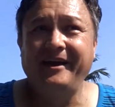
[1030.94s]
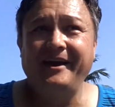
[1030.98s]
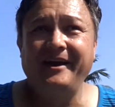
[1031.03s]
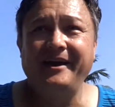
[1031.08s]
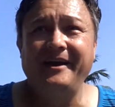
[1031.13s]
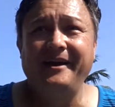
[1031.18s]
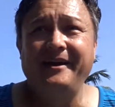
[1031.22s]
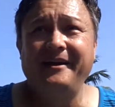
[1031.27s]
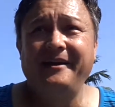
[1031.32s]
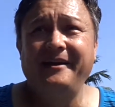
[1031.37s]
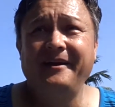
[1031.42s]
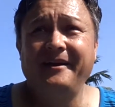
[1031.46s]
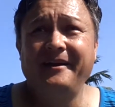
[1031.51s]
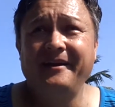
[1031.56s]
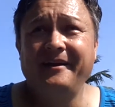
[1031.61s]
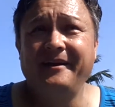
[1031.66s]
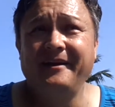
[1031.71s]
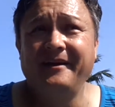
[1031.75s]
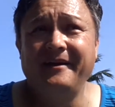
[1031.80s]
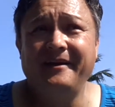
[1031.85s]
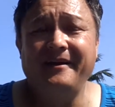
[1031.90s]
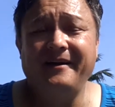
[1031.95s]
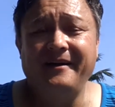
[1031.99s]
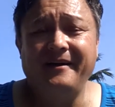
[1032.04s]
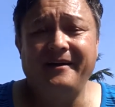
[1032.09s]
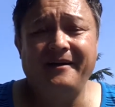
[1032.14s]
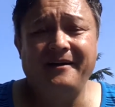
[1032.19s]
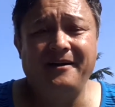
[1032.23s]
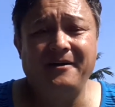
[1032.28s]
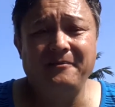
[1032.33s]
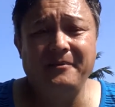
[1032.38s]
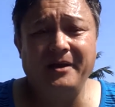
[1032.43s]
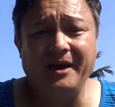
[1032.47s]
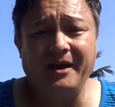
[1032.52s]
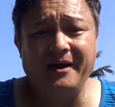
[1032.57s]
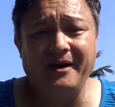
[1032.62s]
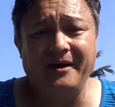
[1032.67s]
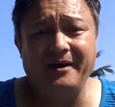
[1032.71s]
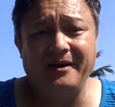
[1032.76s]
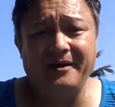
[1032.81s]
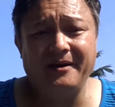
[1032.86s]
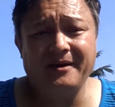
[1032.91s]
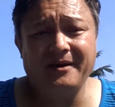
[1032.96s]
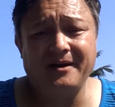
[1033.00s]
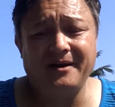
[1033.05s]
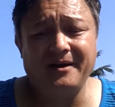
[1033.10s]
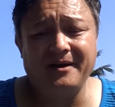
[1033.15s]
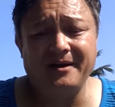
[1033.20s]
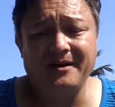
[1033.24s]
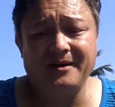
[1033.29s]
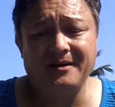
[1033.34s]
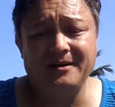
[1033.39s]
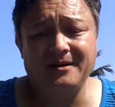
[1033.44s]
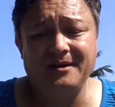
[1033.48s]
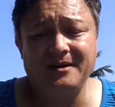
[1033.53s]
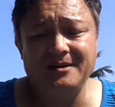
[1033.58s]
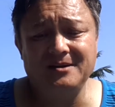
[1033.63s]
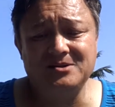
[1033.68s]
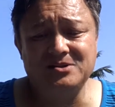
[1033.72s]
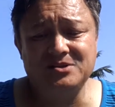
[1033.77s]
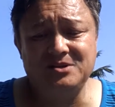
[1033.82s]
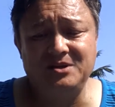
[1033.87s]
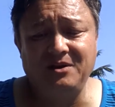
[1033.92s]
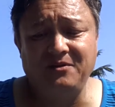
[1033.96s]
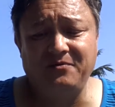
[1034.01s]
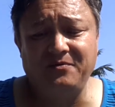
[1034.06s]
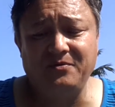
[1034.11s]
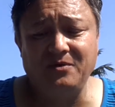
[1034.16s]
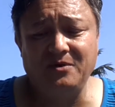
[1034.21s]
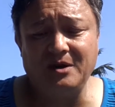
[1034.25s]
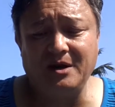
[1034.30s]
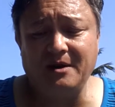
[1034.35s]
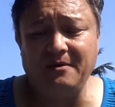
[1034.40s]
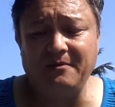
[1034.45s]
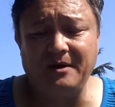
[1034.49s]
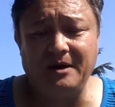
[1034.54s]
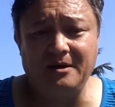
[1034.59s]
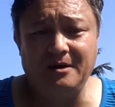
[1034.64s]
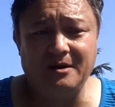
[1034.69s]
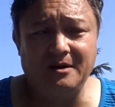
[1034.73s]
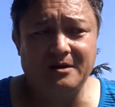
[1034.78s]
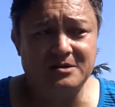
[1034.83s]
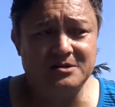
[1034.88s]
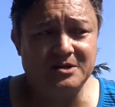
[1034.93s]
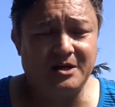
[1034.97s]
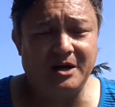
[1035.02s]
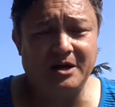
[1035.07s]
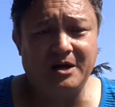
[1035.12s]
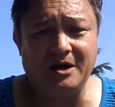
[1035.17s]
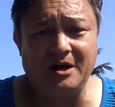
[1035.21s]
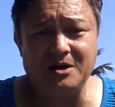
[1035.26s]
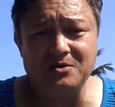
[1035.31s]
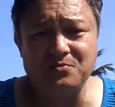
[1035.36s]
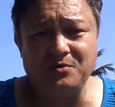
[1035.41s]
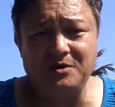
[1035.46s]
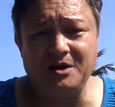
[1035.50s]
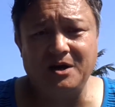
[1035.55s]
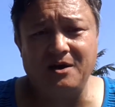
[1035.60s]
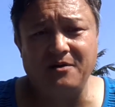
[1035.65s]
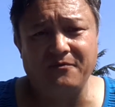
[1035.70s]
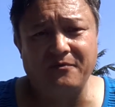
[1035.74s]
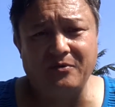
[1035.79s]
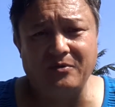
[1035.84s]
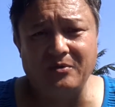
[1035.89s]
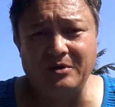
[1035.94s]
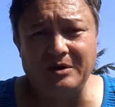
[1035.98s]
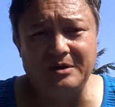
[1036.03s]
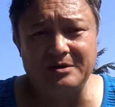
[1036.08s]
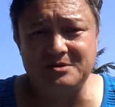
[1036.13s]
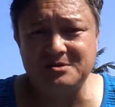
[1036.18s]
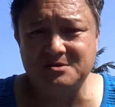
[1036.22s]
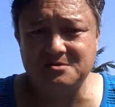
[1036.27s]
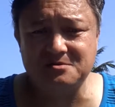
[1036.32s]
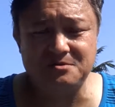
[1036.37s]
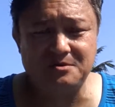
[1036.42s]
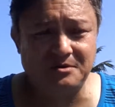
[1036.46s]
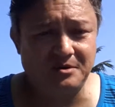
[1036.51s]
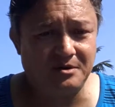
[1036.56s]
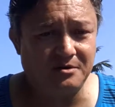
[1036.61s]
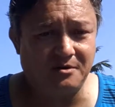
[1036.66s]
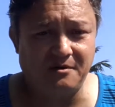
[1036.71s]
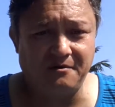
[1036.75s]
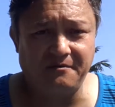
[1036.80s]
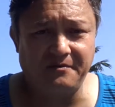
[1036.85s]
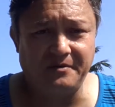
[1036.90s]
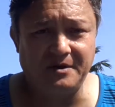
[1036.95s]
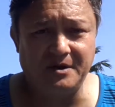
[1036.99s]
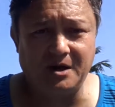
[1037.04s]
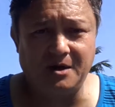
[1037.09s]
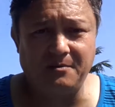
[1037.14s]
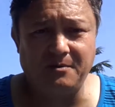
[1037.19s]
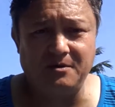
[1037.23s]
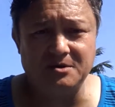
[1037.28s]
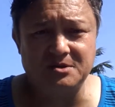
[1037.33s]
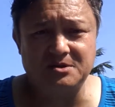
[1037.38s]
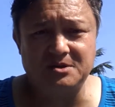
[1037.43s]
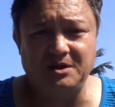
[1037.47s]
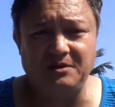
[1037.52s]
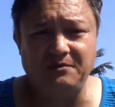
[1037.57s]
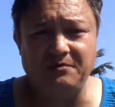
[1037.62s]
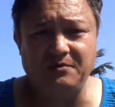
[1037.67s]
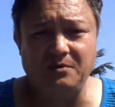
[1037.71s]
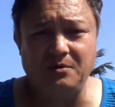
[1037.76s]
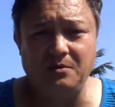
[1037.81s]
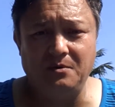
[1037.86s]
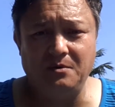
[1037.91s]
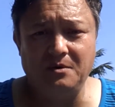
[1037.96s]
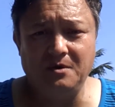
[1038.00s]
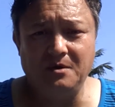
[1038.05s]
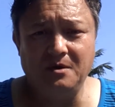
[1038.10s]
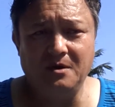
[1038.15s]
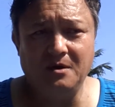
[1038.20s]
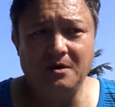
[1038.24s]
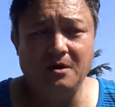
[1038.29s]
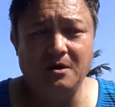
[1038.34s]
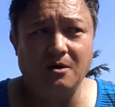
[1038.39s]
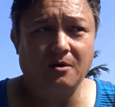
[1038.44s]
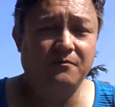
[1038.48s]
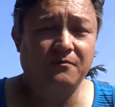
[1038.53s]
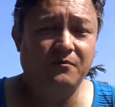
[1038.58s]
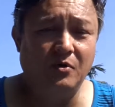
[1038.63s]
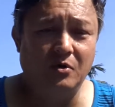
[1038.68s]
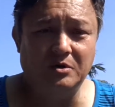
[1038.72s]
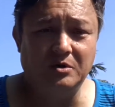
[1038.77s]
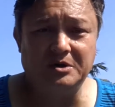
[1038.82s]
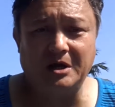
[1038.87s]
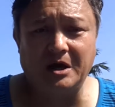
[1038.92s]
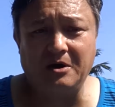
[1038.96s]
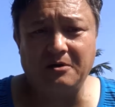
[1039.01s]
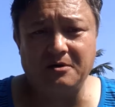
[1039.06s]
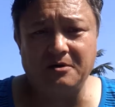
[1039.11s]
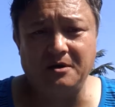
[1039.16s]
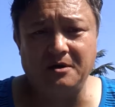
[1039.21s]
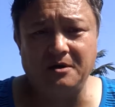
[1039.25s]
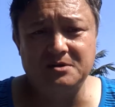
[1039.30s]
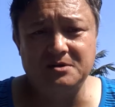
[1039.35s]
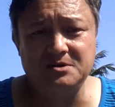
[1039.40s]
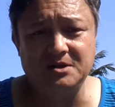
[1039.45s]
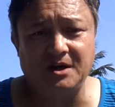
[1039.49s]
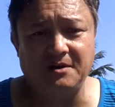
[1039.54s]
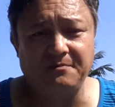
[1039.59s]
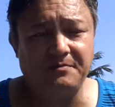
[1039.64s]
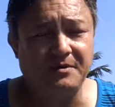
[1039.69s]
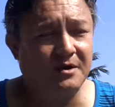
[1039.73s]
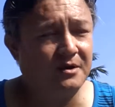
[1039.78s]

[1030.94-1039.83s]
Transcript: And oh man, seafood. I mean, Saigon's renowned for its phenomenal seafood, or Boomtown and all this stuff.